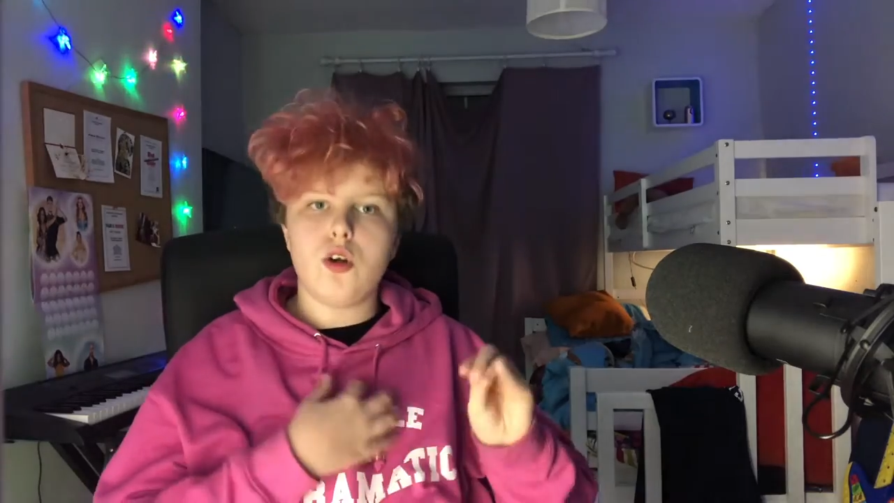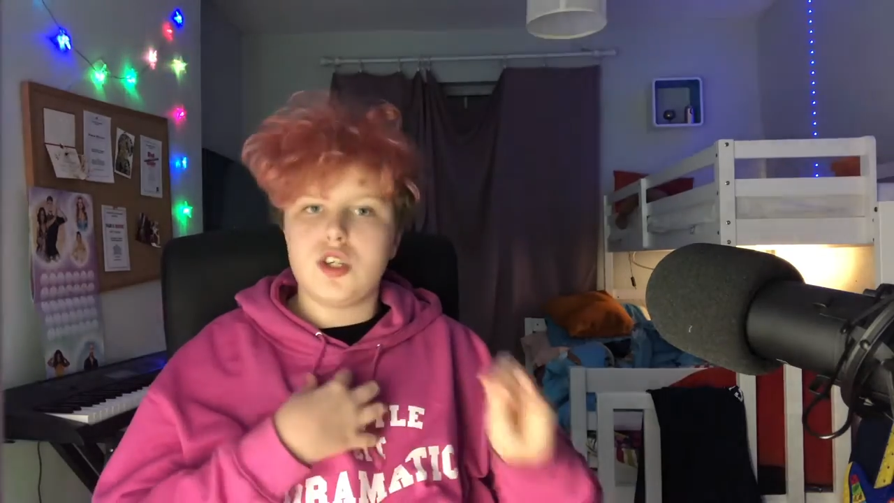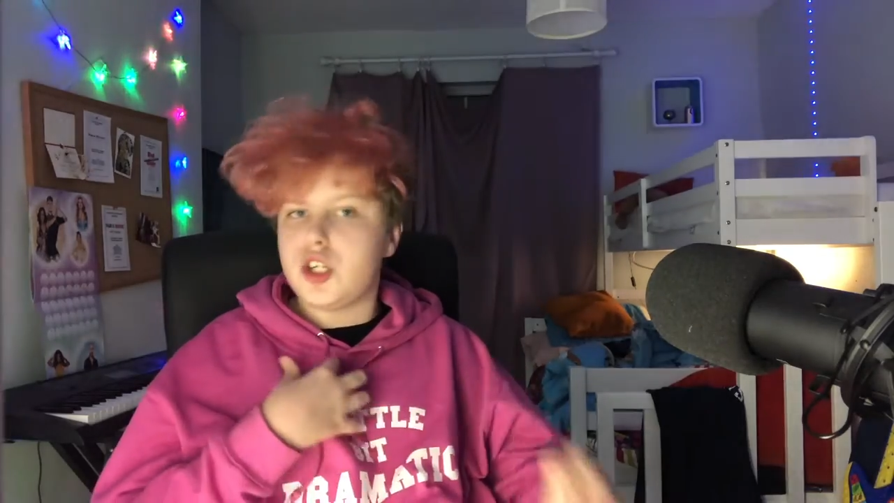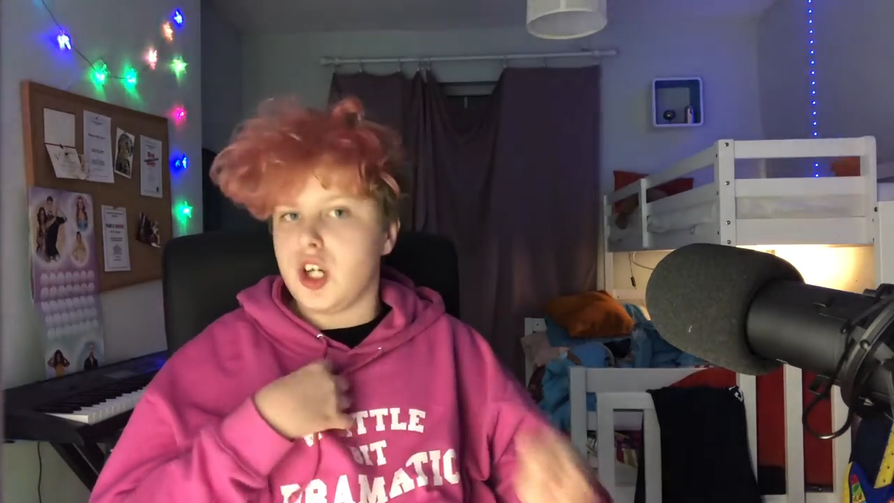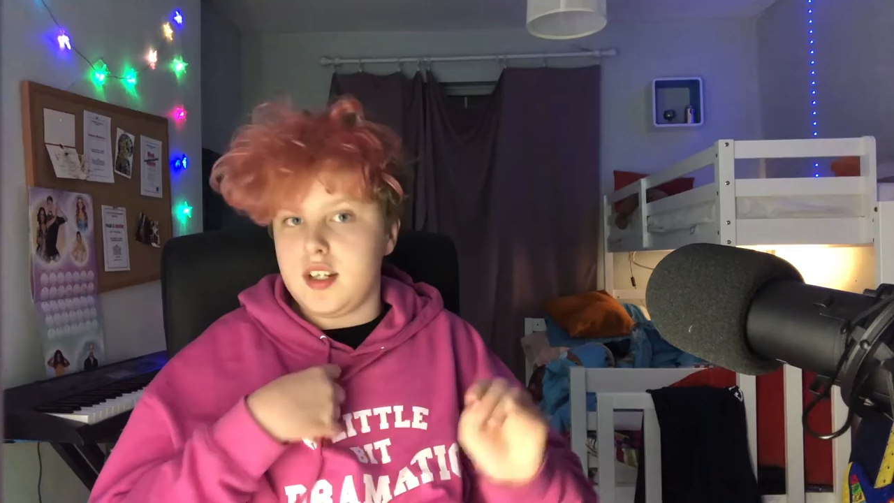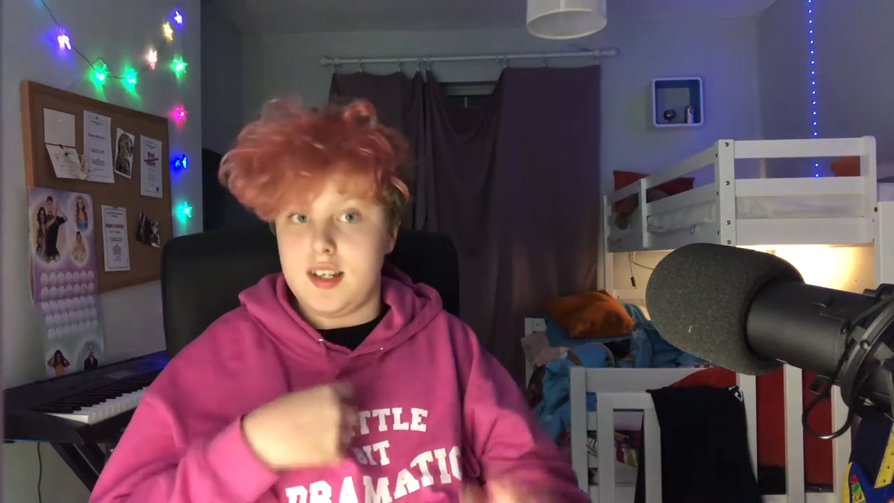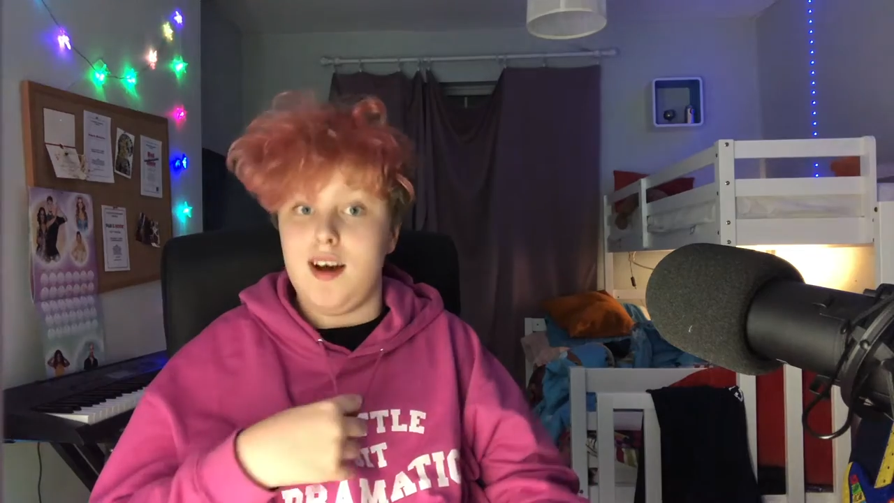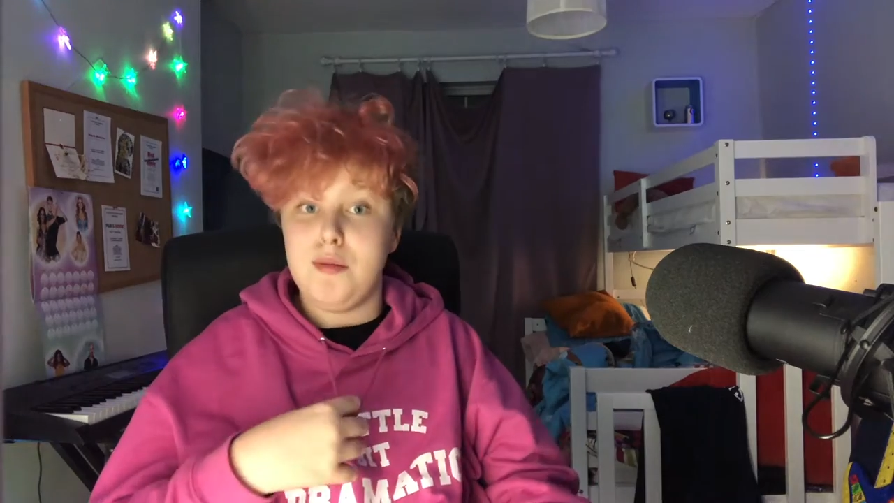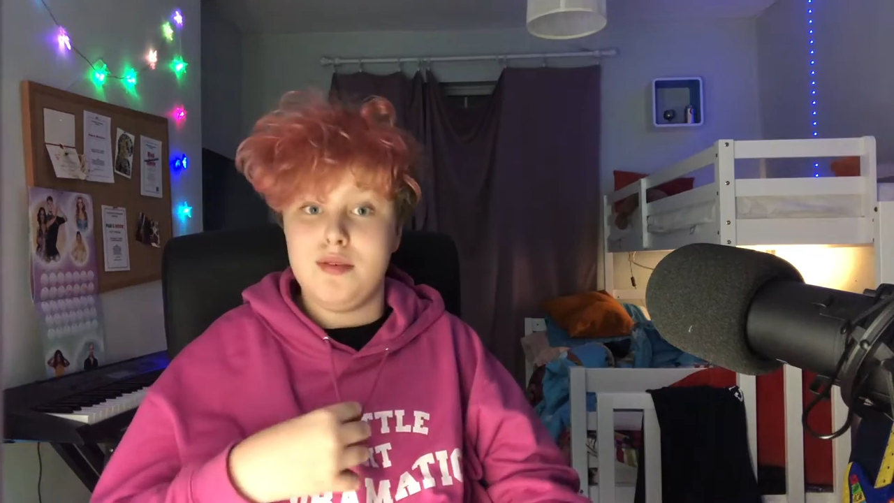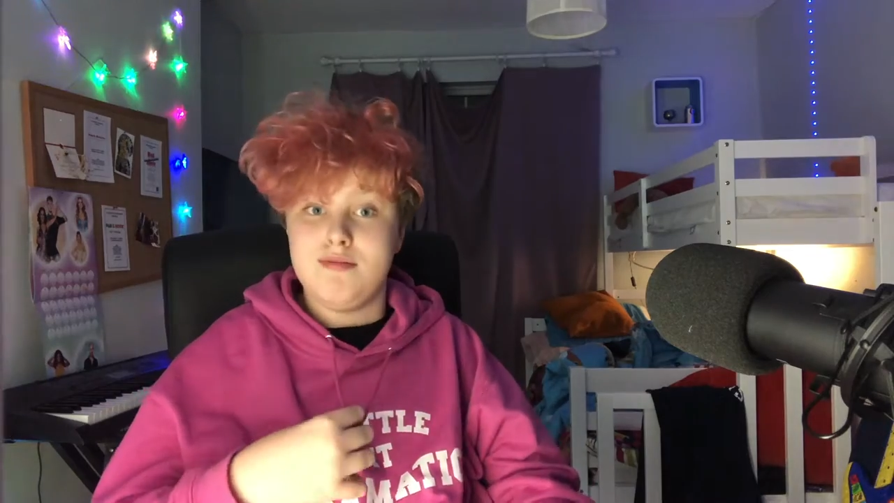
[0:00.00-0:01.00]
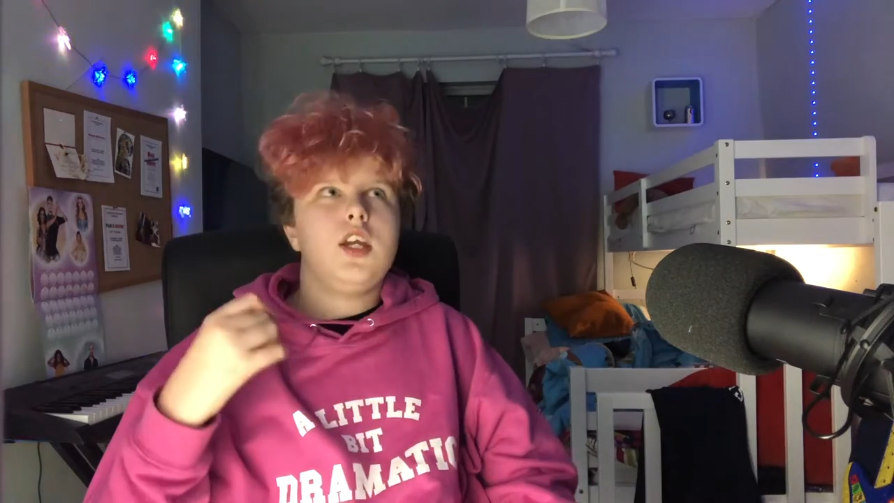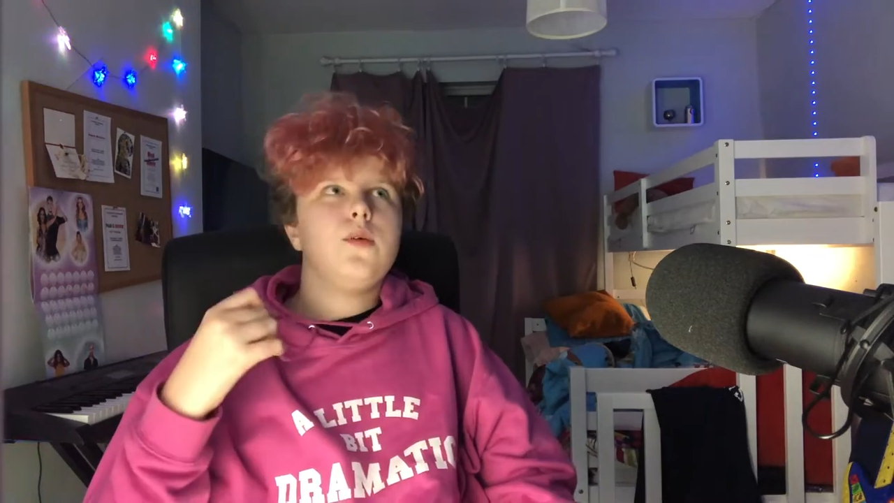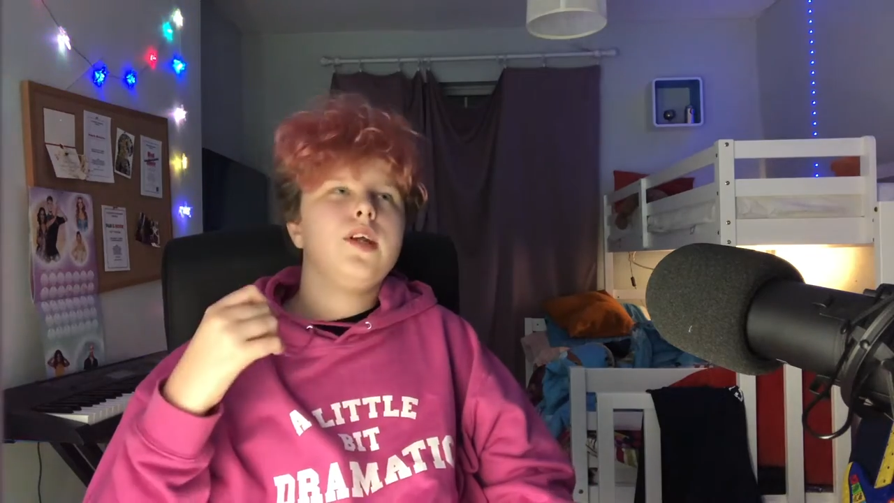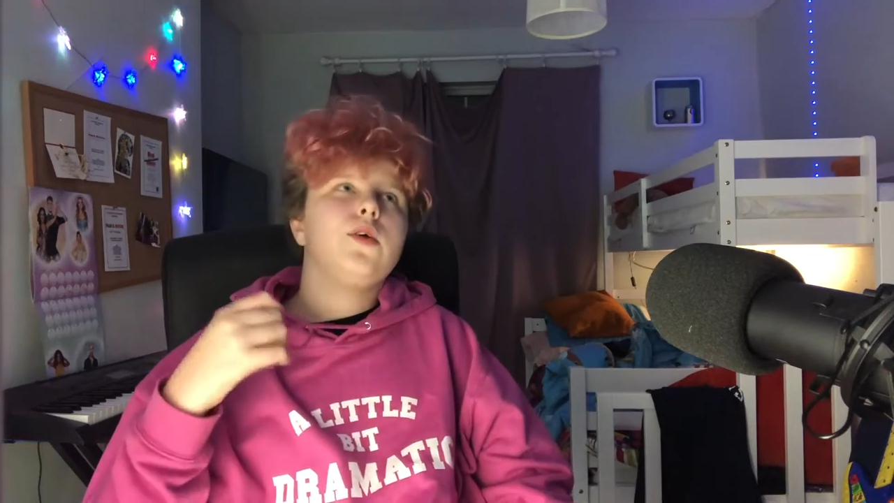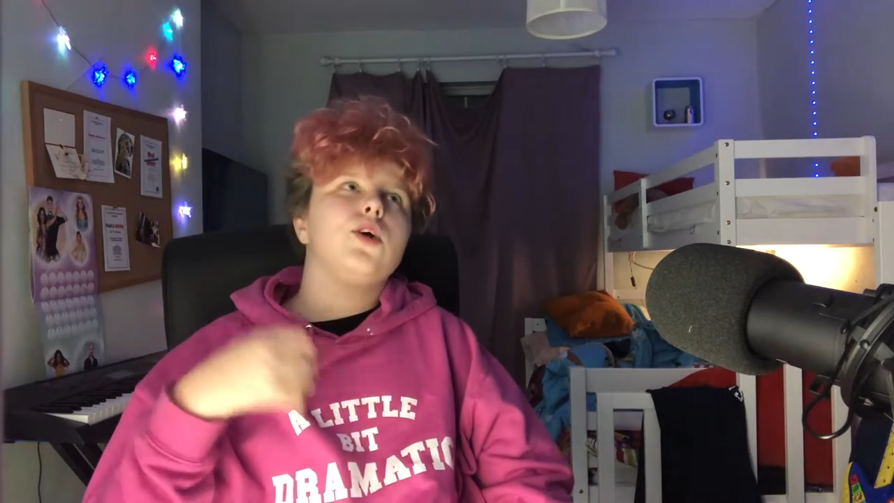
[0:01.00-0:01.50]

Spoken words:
shut up. You know when you're